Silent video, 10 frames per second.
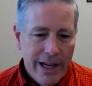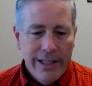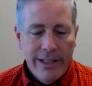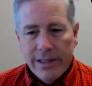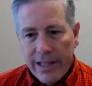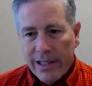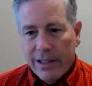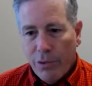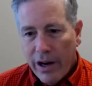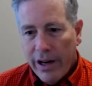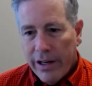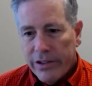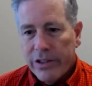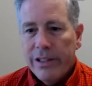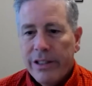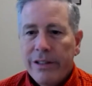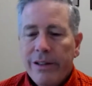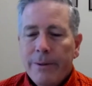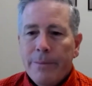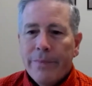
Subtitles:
adding a second branch, and then,